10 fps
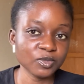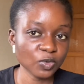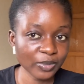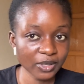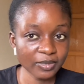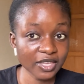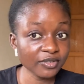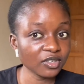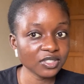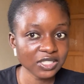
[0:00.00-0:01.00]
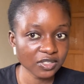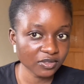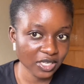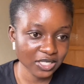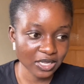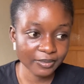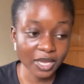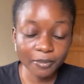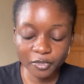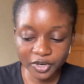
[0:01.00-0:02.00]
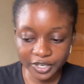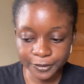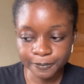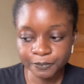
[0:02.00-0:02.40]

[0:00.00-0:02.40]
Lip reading: to pick me even on the day of the exam that morning,